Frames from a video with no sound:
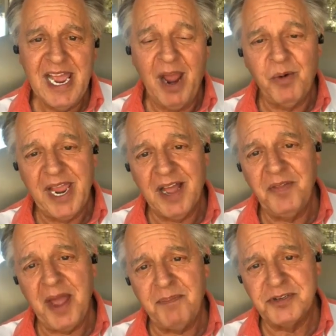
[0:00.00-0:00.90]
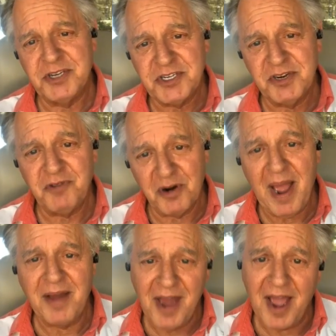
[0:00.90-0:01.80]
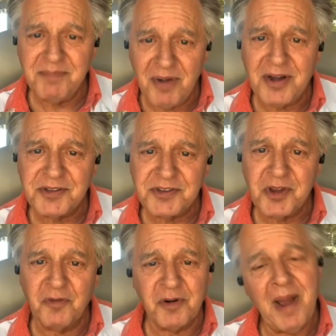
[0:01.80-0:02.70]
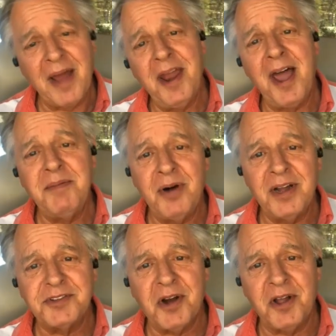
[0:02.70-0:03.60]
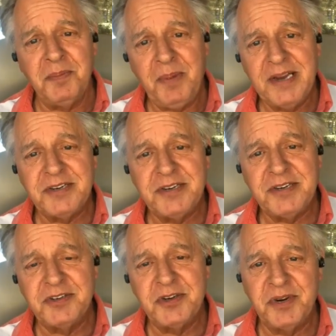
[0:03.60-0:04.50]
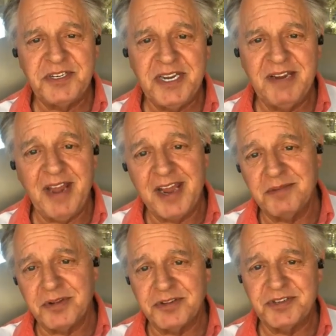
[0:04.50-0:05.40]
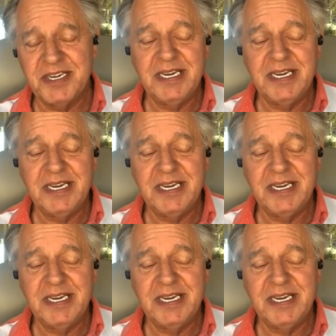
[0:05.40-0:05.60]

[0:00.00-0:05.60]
And we held that position for about 9 months. So for about 9 months, all the patients who received edibles